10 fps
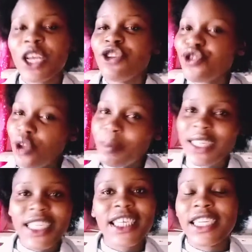Stop
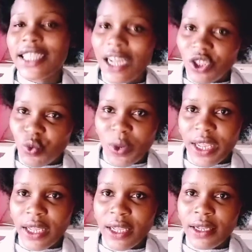thinking that way.
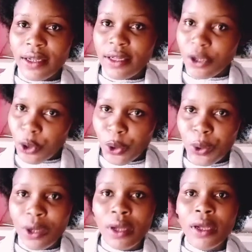You know,
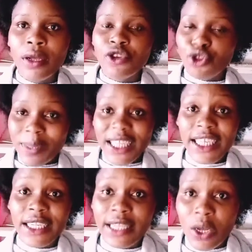stop
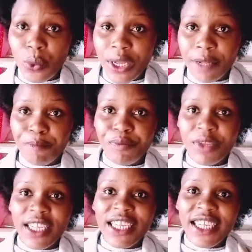thinking that way.
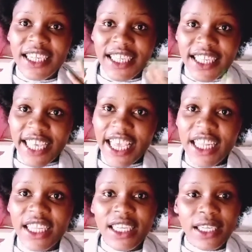
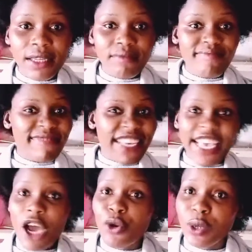Skin
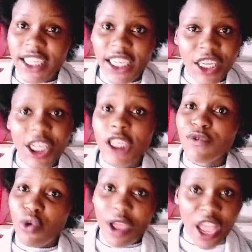care routine is
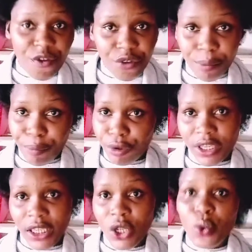for
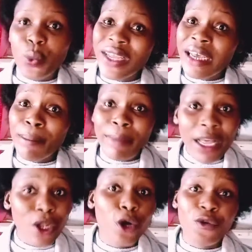everybody. Whether
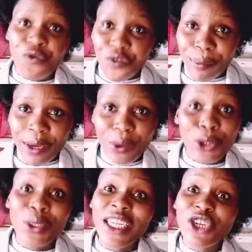male or female,
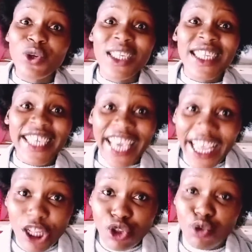you need your
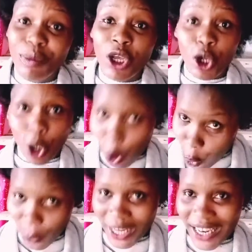skin to be
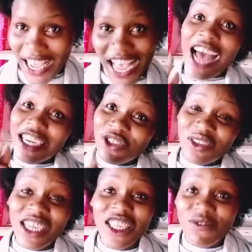glowing. And in
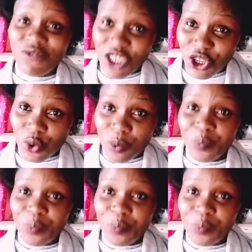today's video,